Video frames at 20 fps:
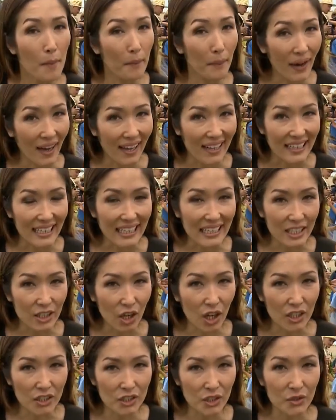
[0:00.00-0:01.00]
but he could
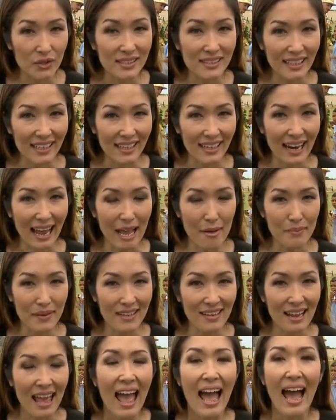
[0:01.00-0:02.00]
also see it
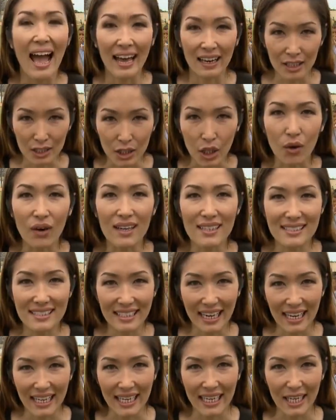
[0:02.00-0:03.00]
happen at Aloha
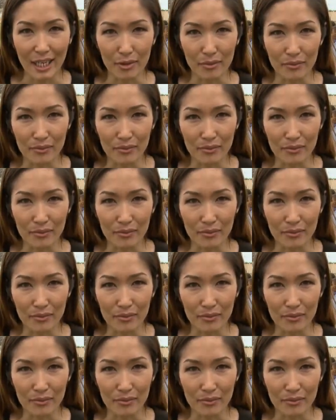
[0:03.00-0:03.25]
Stadium.